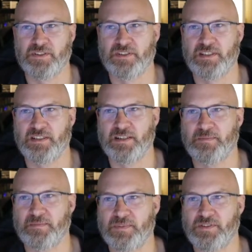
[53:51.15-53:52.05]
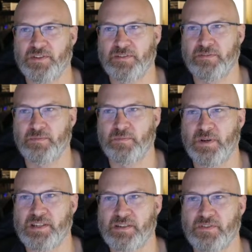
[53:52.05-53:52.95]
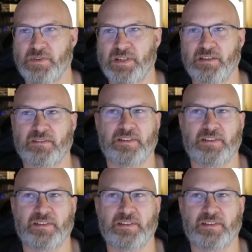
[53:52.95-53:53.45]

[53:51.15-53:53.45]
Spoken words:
the two different ways of doing it.